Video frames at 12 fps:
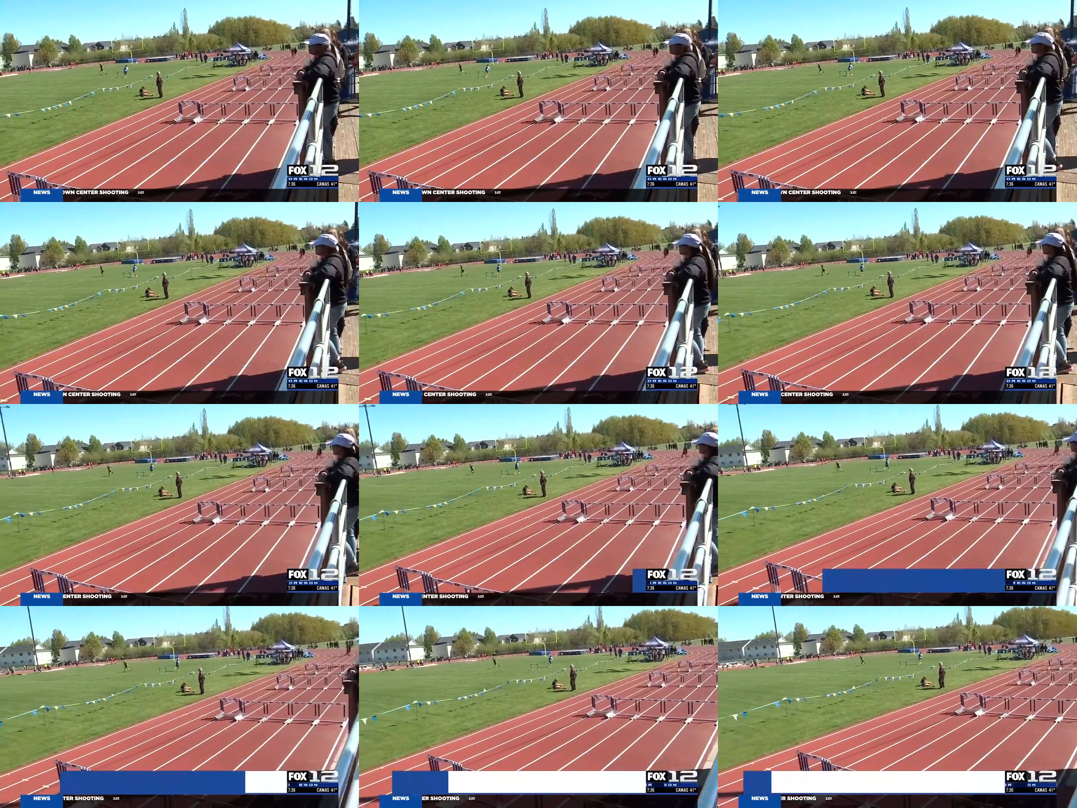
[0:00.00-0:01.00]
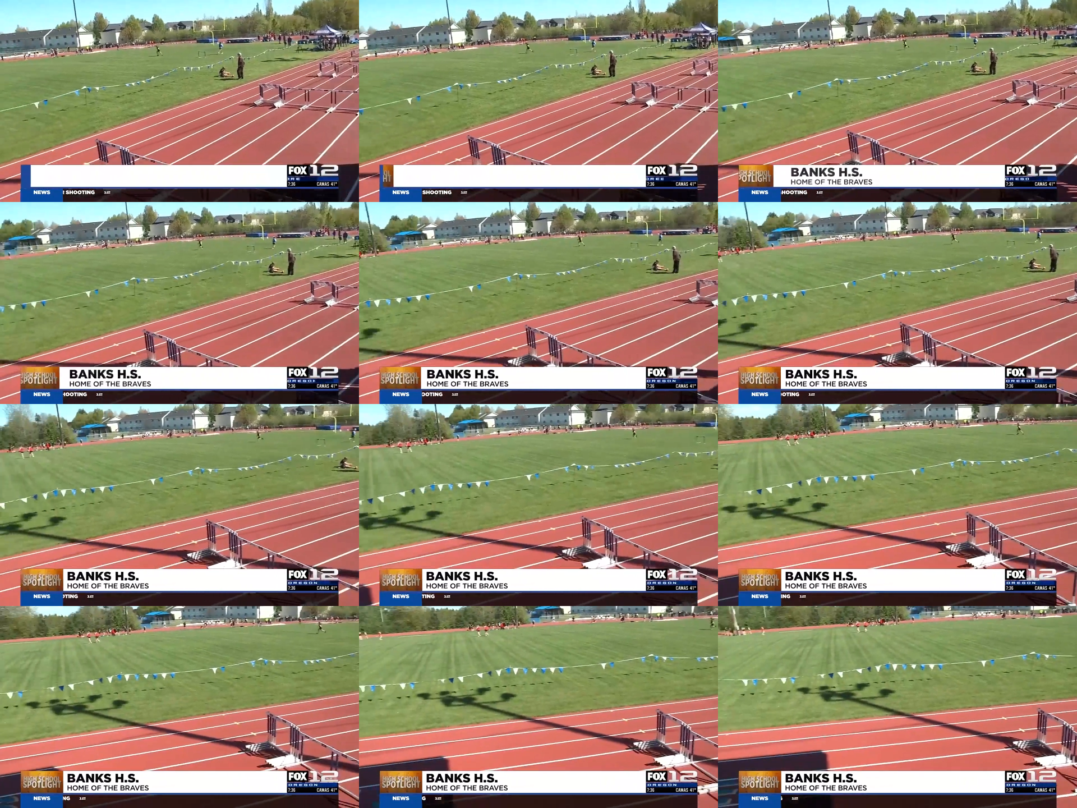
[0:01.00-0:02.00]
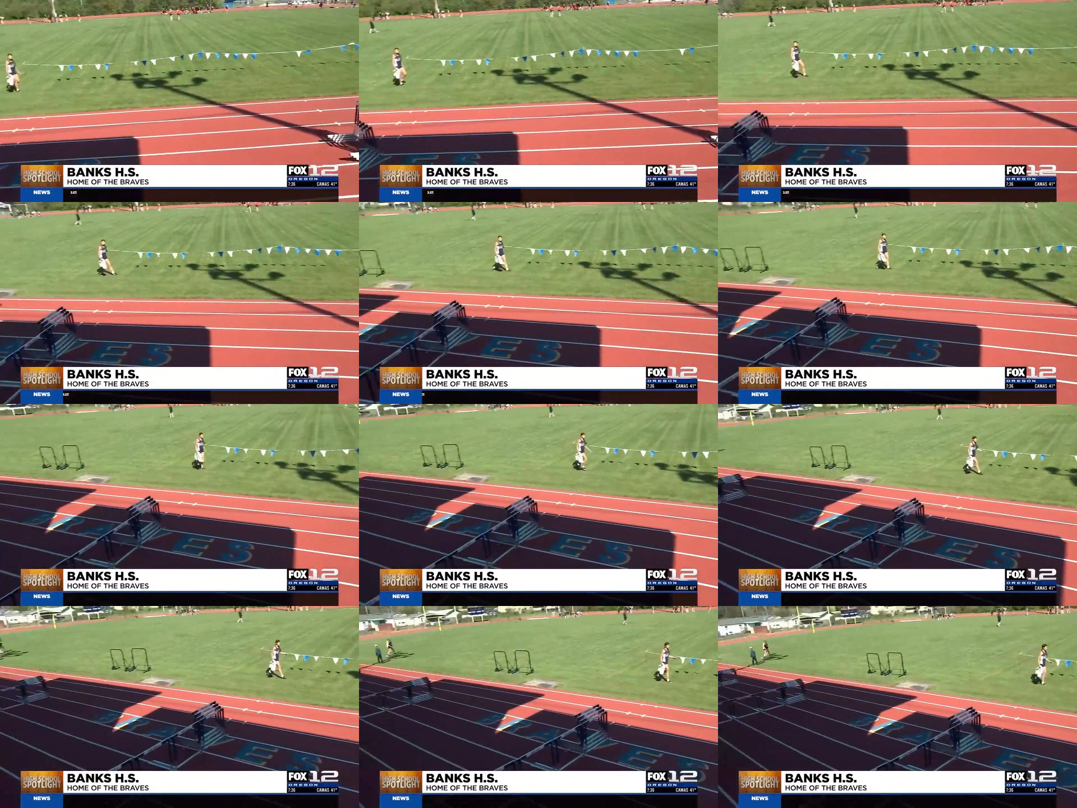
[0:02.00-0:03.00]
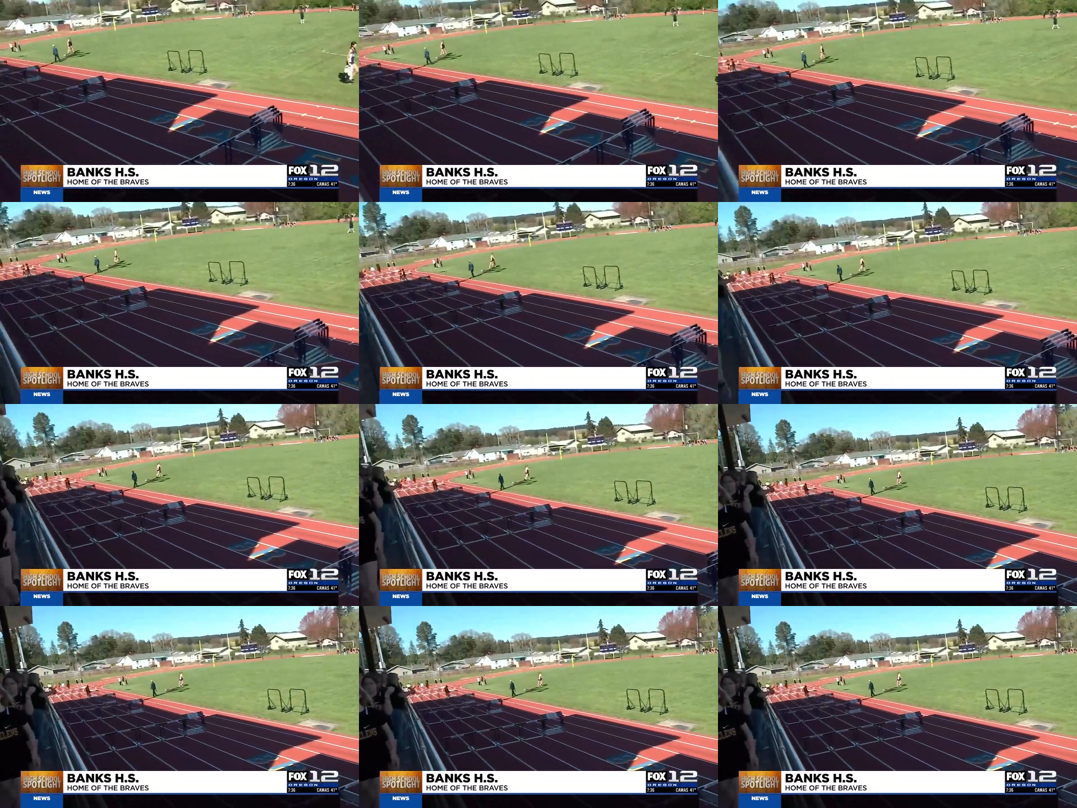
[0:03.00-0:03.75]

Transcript: No face is visible, so there are no lips to read.